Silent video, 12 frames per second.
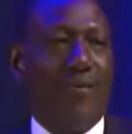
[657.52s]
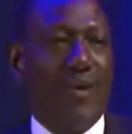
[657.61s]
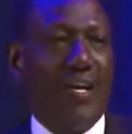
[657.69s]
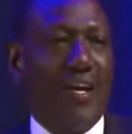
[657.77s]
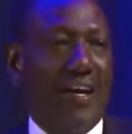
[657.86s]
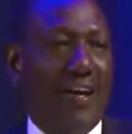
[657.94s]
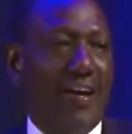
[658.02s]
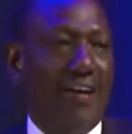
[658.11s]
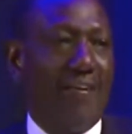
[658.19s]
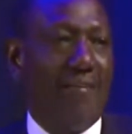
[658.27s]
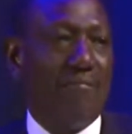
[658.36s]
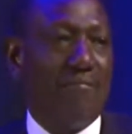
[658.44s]

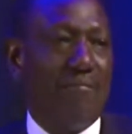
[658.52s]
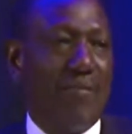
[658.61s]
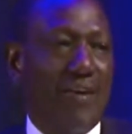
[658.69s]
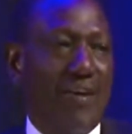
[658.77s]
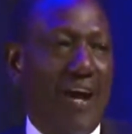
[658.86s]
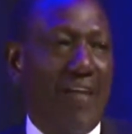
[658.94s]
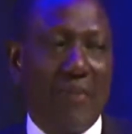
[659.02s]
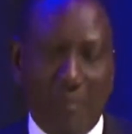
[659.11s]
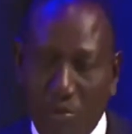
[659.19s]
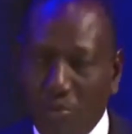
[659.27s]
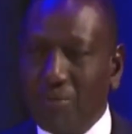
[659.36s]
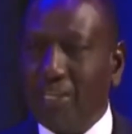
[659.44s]
are at the
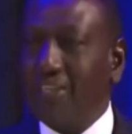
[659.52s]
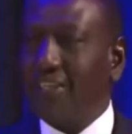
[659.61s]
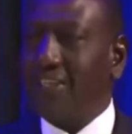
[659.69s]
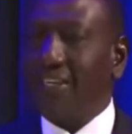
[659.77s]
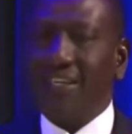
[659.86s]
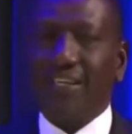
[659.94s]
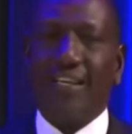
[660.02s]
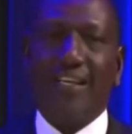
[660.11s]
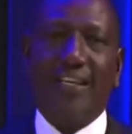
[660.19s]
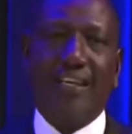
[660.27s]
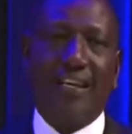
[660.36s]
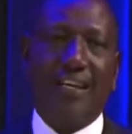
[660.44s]
moment in
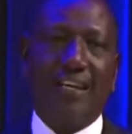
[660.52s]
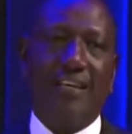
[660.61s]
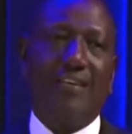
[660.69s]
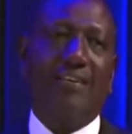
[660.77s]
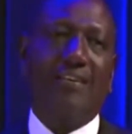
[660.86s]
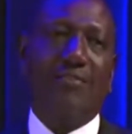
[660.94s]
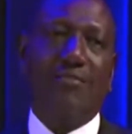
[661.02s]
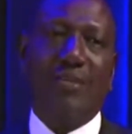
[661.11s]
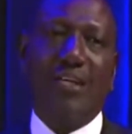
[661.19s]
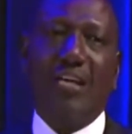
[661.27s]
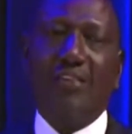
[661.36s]
Kenya, we are